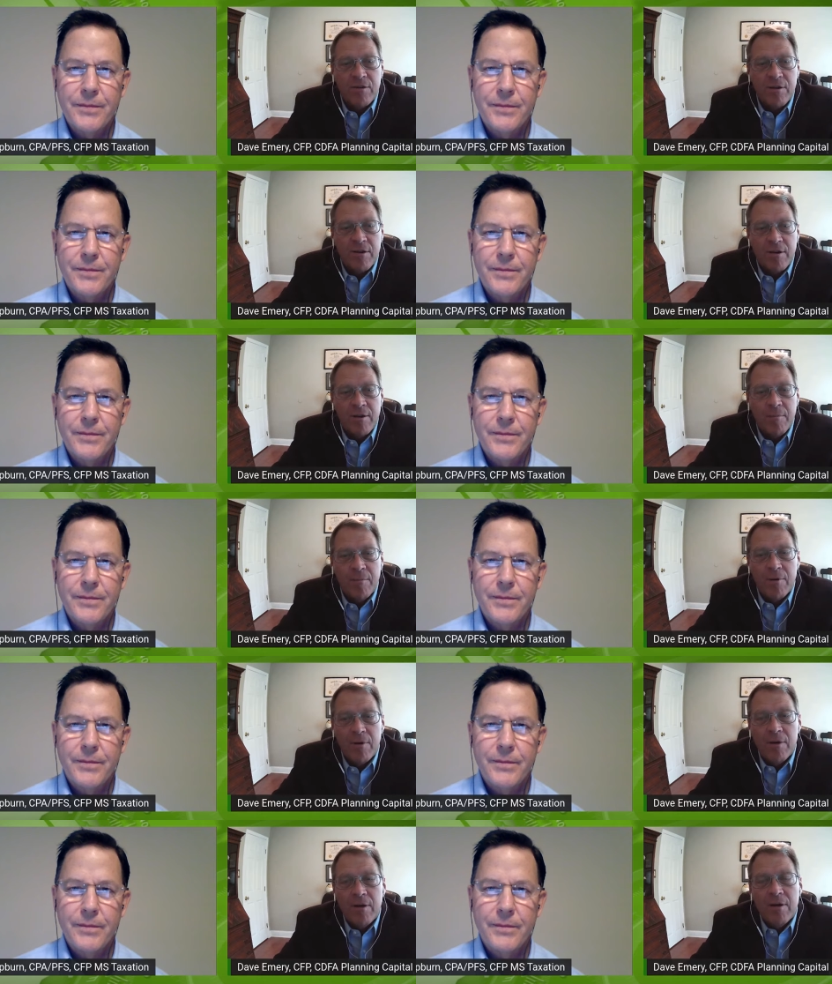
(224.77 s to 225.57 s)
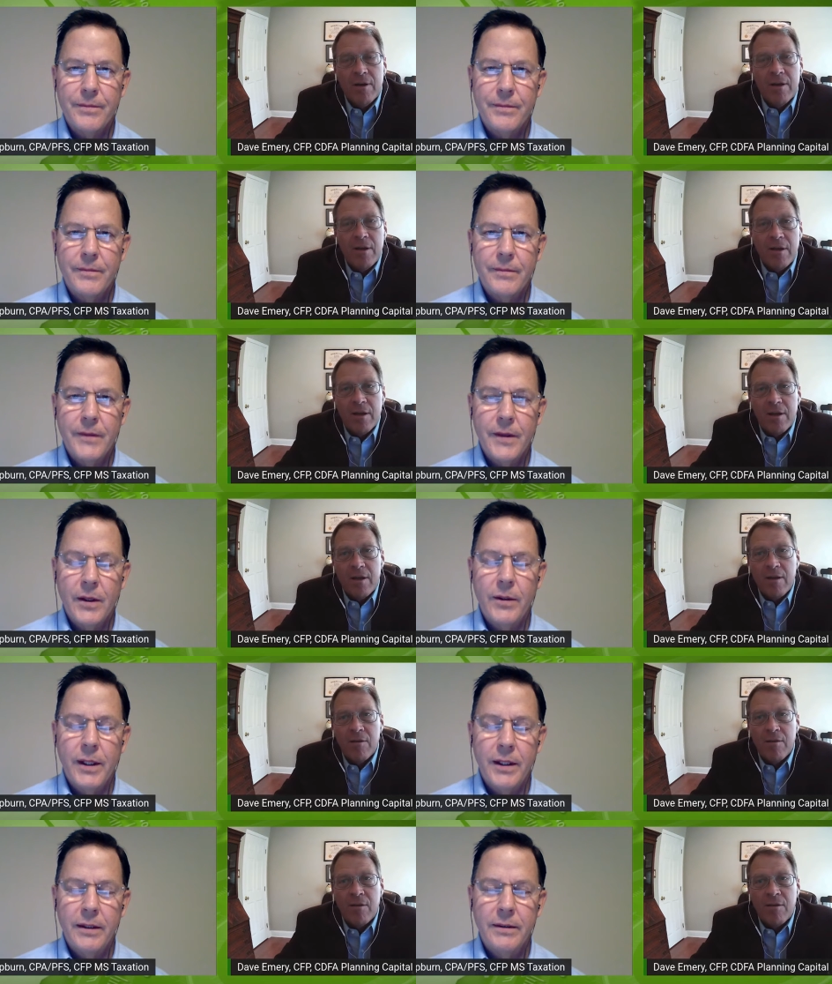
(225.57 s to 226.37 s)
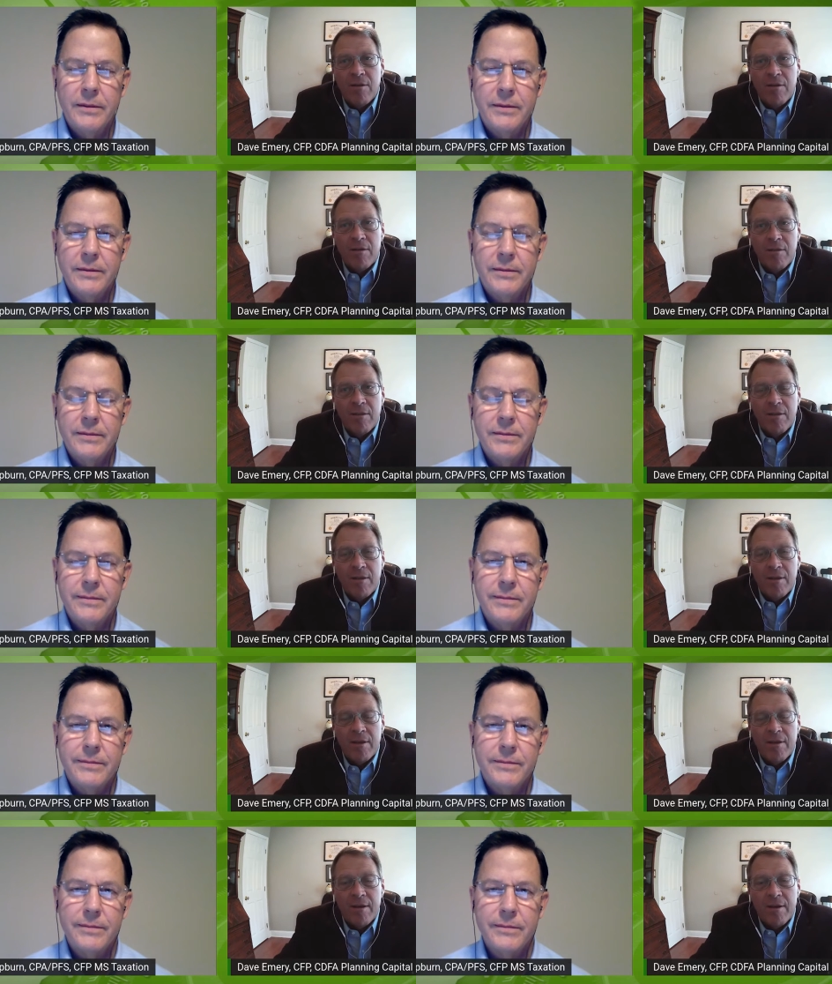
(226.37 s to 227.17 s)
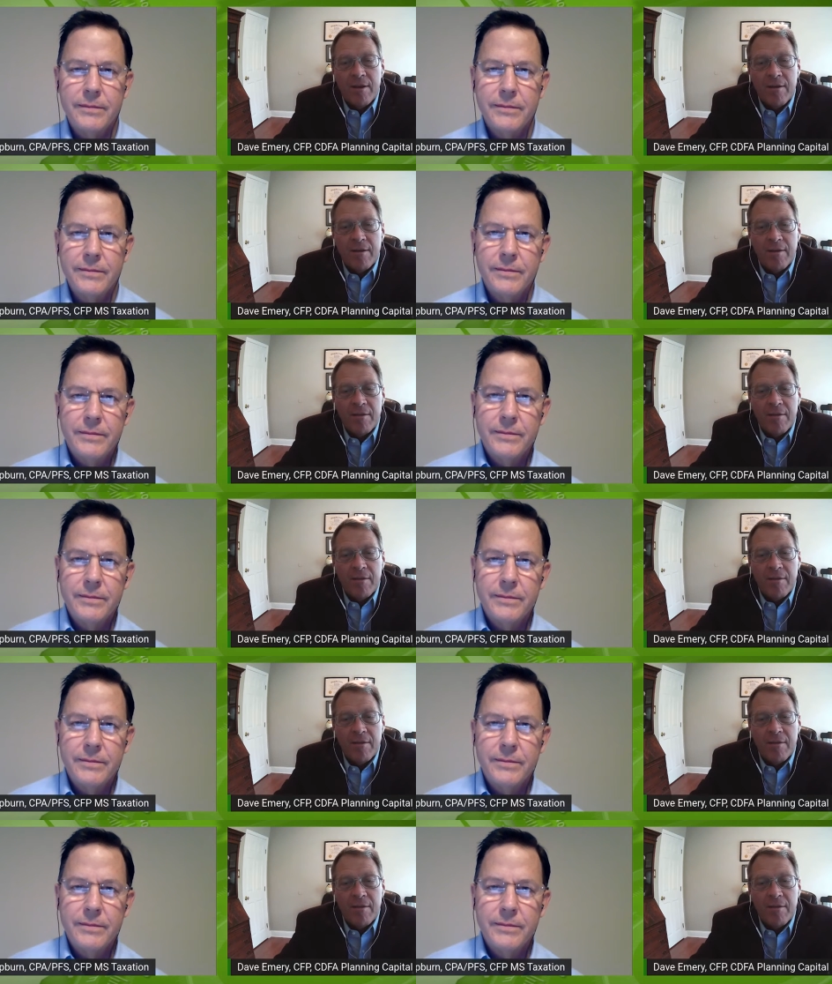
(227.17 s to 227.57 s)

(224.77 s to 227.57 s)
Speaker 1: Um, oh know, yeah, the the, uh,